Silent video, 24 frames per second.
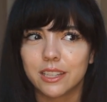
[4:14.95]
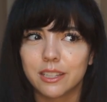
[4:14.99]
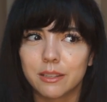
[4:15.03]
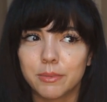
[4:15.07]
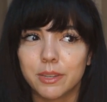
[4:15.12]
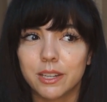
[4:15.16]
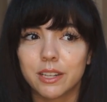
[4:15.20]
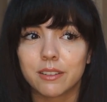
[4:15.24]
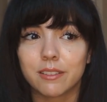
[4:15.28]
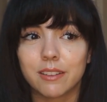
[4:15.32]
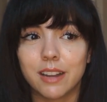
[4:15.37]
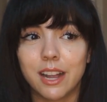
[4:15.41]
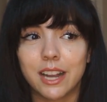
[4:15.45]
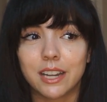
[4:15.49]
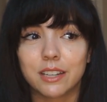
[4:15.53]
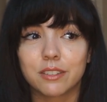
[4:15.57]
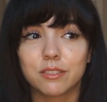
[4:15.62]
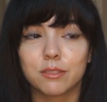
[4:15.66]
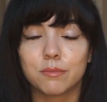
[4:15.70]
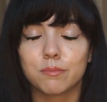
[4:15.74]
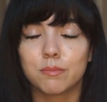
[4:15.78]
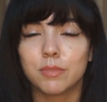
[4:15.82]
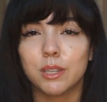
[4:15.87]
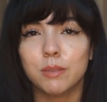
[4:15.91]
them interact
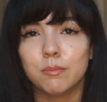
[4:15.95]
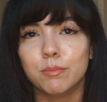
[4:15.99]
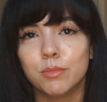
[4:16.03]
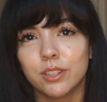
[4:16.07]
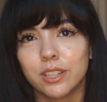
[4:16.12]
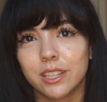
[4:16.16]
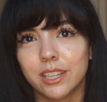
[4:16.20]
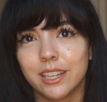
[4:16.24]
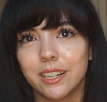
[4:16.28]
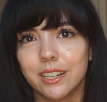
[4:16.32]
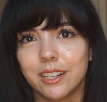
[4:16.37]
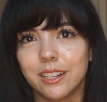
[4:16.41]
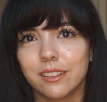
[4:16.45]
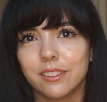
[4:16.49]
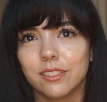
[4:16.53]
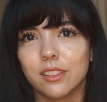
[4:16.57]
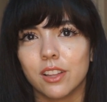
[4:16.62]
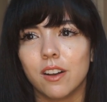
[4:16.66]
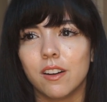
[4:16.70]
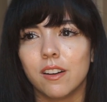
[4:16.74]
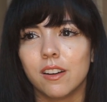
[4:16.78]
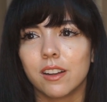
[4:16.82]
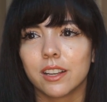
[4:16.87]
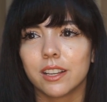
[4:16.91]
with people and getting
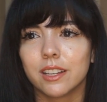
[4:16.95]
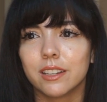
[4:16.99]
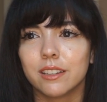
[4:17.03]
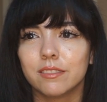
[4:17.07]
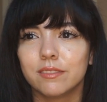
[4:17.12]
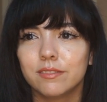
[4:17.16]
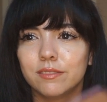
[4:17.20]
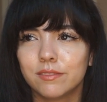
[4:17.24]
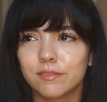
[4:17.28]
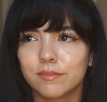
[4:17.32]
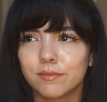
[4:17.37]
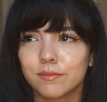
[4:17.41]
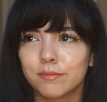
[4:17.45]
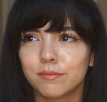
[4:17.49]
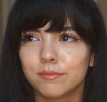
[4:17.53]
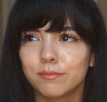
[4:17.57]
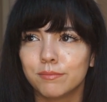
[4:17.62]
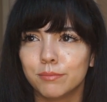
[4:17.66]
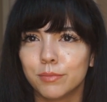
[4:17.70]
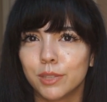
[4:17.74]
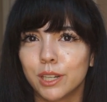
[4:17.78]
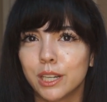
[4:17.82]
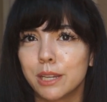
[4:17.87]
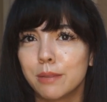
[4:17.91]
along and
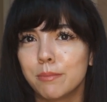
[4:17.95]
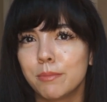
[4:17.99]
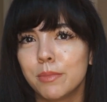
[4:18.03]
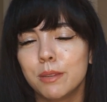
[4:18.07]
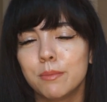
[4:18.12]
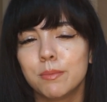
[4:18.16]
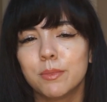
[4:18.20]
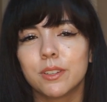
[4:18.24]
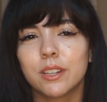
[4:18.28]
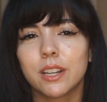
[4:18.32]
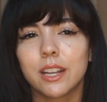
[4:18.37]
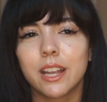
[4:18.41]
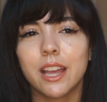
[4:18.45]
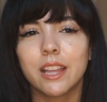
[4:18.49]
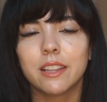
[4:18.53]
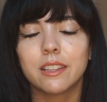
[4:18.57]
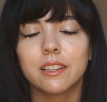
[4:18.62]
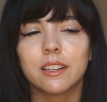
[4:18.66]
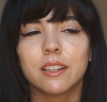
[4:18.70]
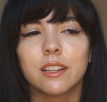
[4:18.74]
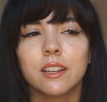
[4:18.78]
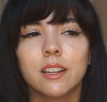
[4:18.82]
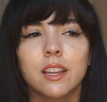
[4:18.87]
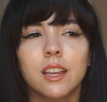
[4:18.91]
bringing people
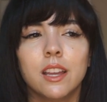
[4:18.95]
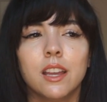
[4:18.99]
together.